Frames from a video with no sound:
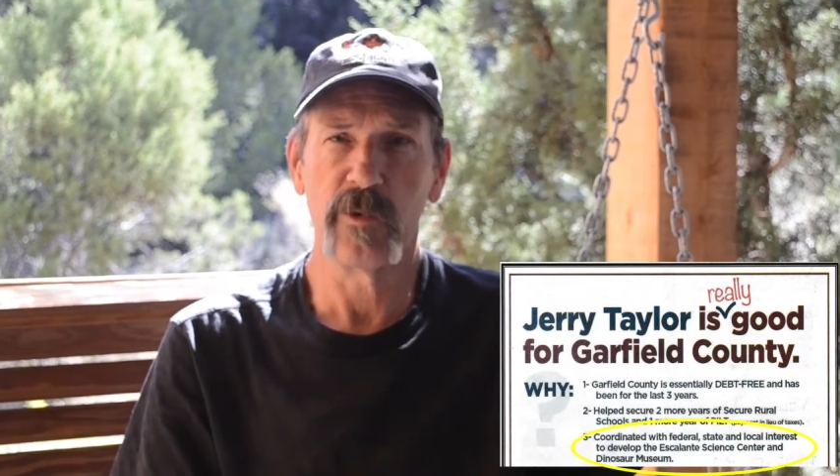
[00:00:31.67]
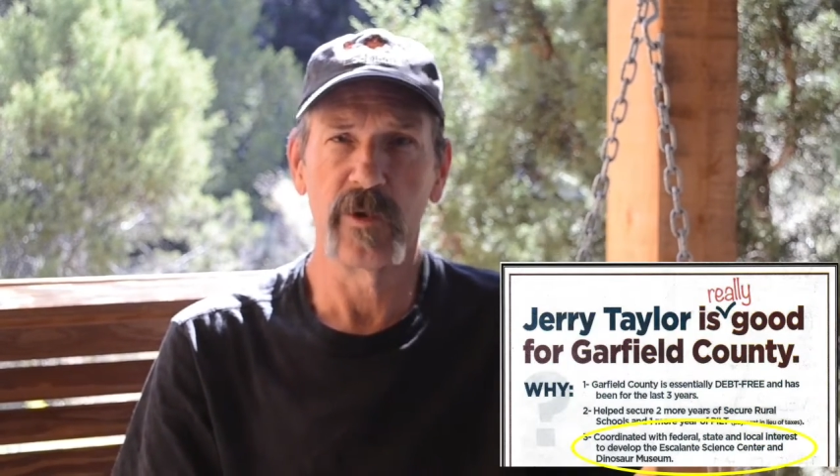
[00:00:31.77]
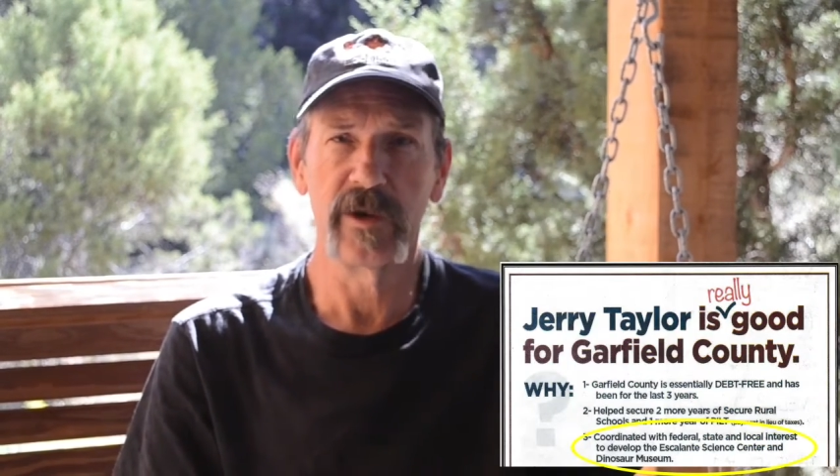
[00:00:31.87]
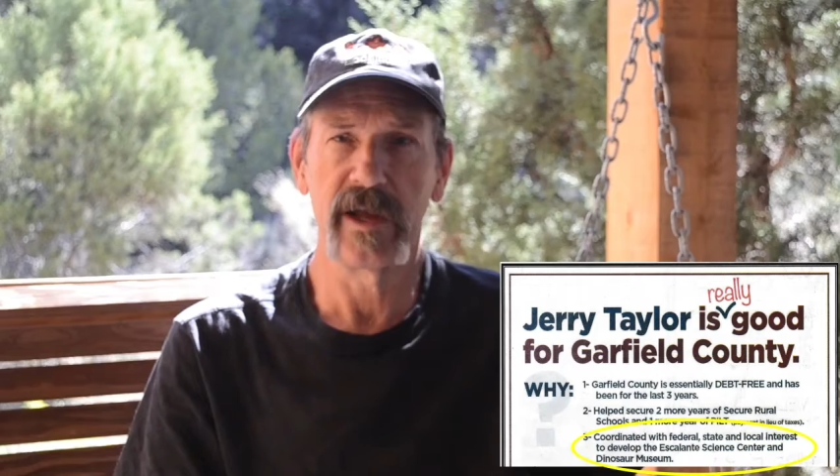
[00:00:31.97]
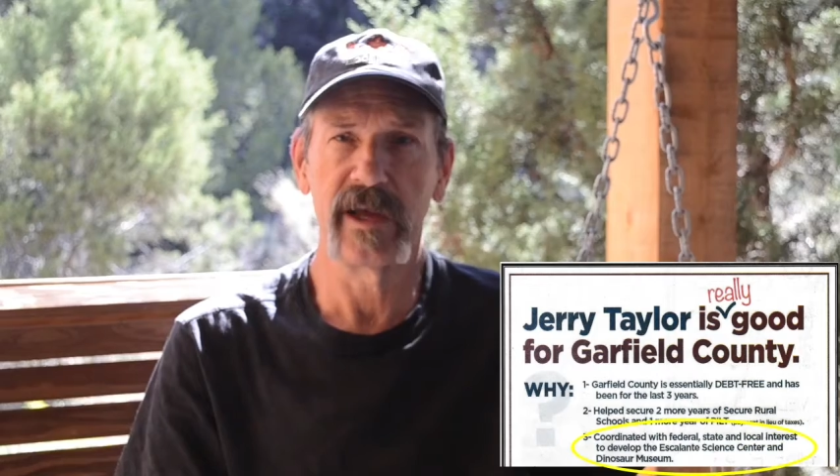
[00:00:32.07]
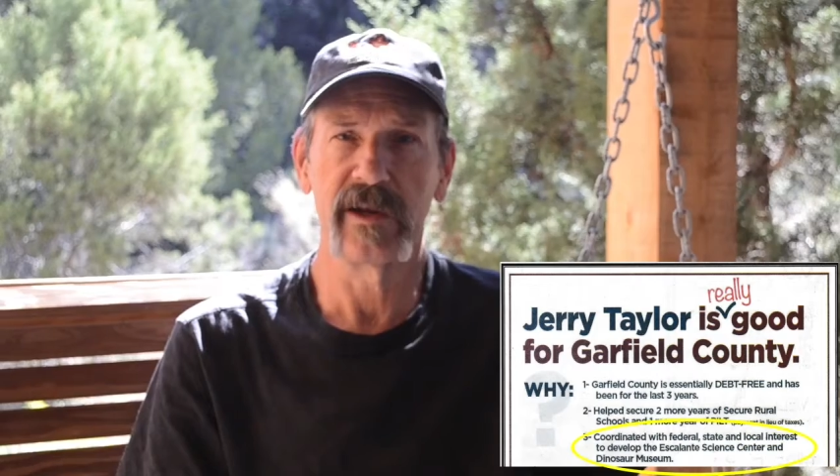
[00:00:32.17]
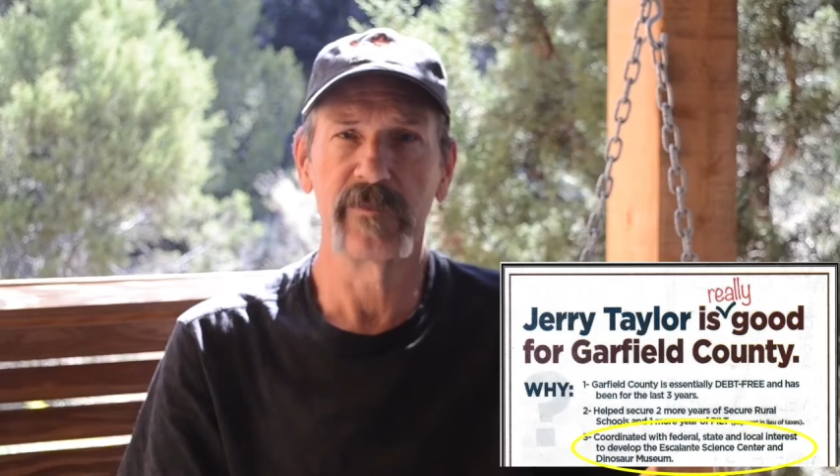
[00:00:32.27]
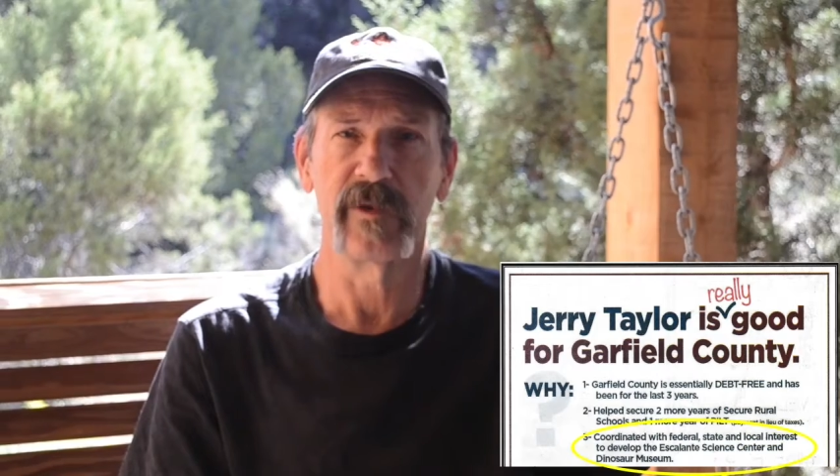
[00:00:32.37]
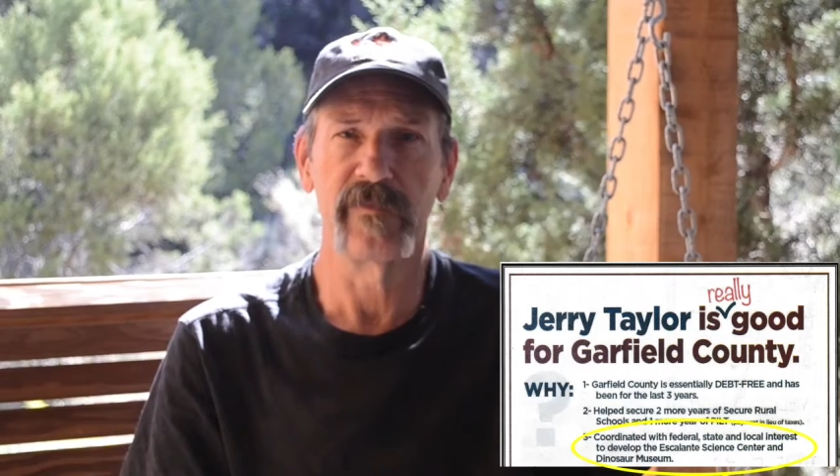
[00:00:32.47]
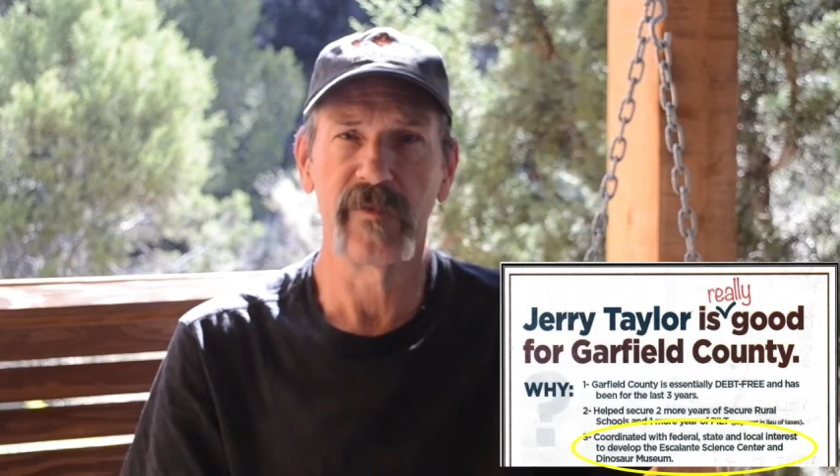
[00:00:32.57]
coordinated
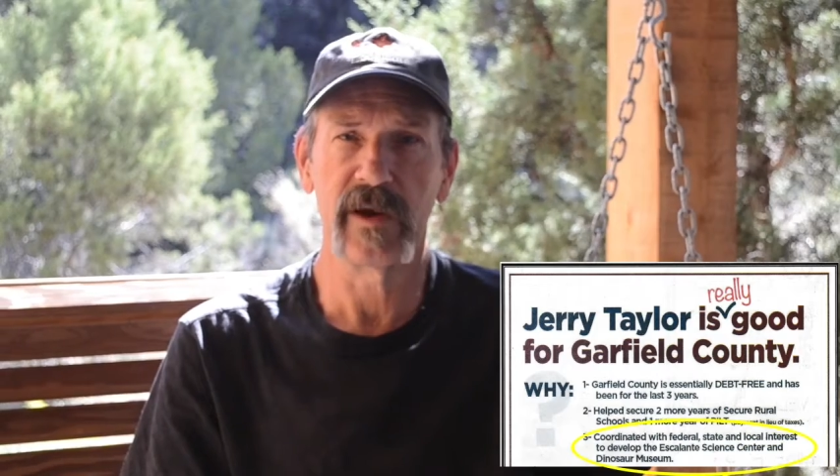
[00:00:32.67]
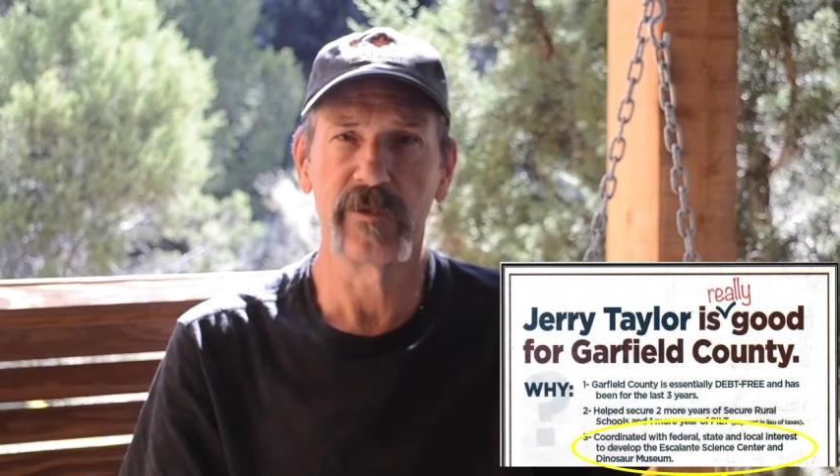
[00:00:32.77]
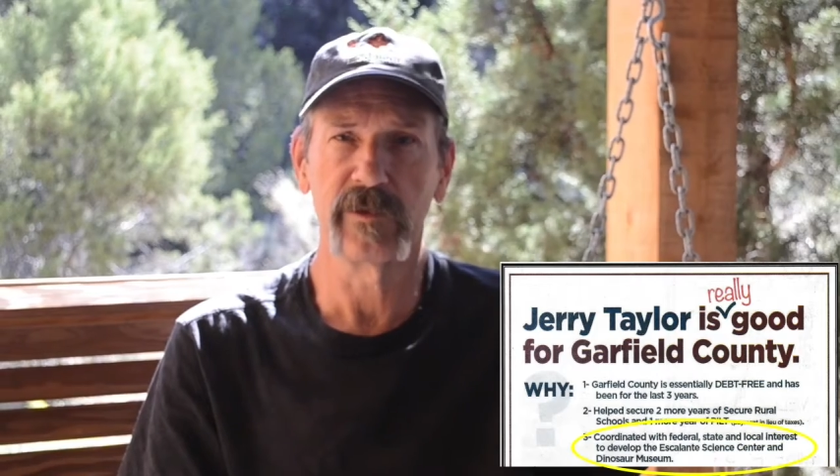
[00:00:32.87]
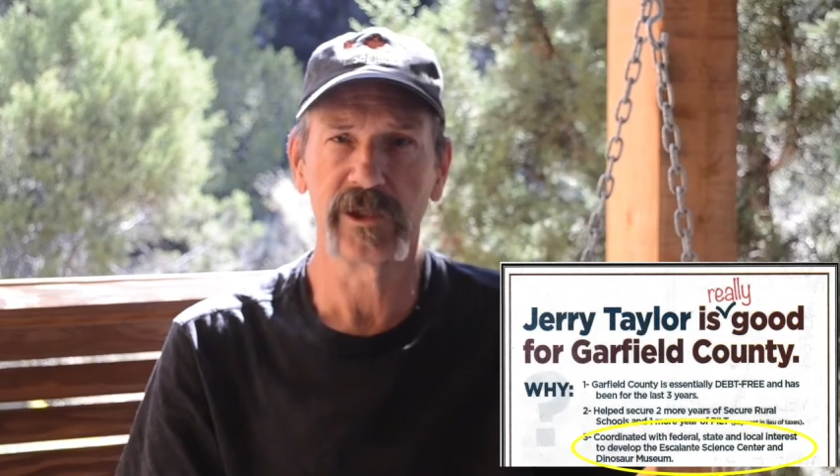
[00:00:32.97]
with federal,